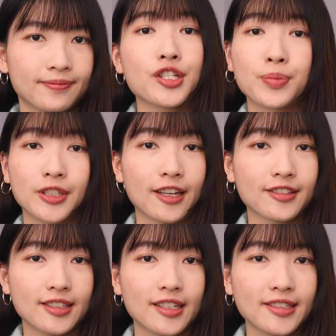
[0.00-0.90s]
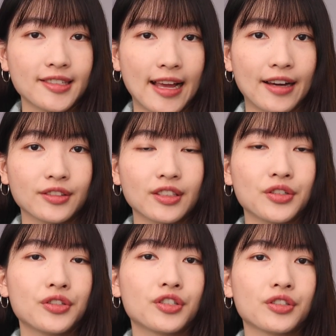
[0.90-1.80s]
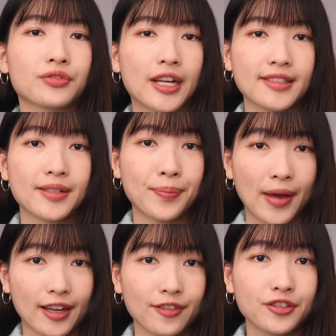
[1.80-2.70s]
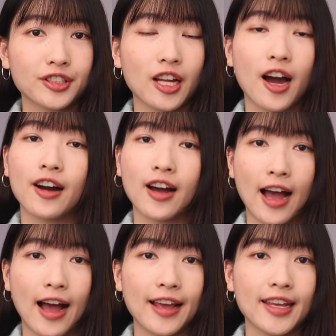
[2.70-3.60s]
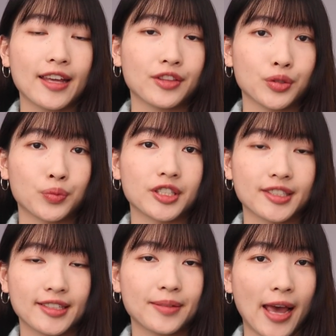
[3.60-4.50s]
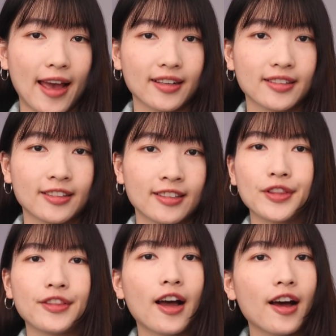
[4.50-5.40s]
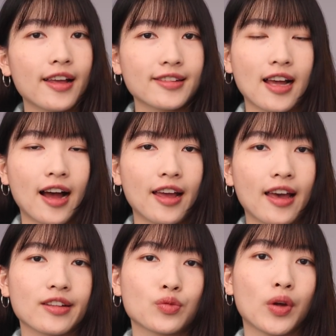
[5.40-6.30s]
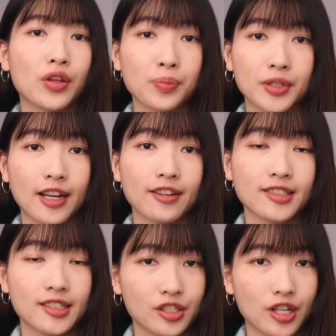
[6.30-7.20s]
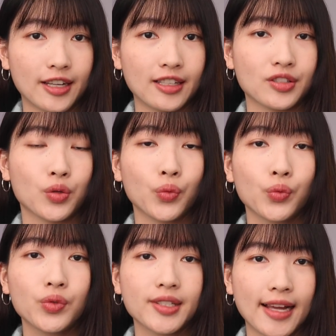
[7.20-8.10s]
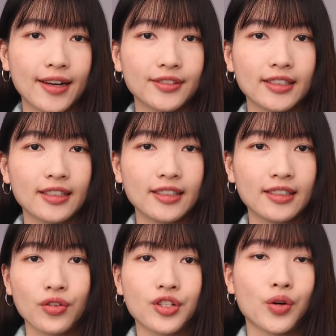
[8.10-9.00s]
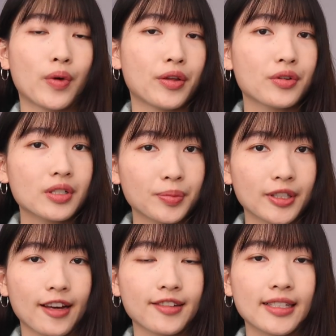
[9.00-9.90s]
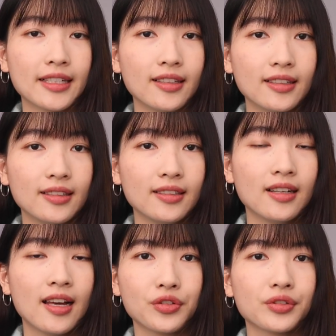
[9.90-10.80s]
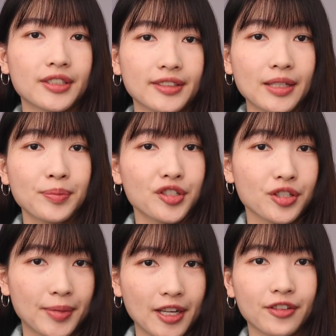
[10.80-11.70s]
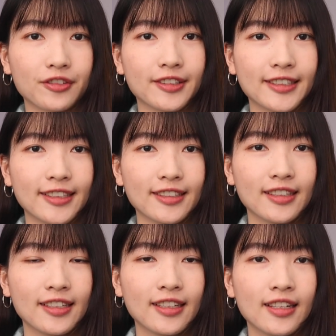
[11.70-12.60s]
To pronounce this sound, you should raise the back of your tongue high and towards the back, but not as high as when you pronounce the Chinese U sound. Also, when you're pronouncing your lips should be unrounded.